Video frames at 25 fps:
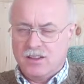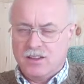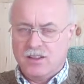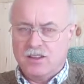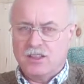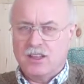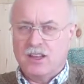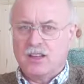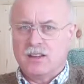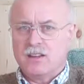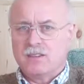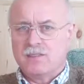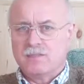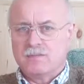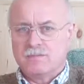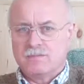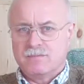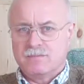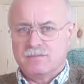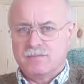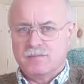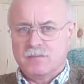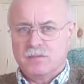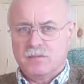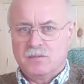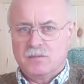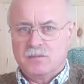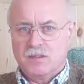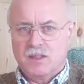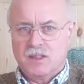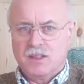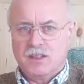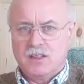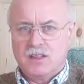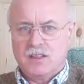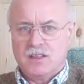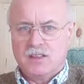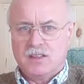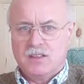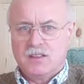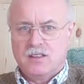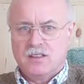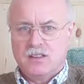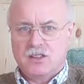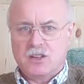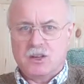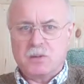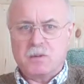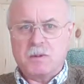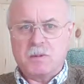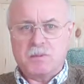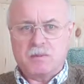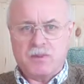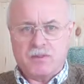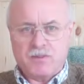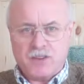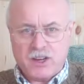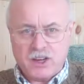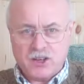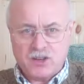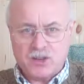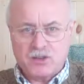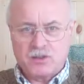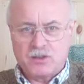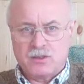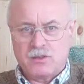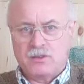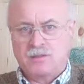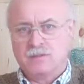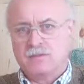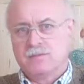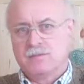Think. Got to be professional.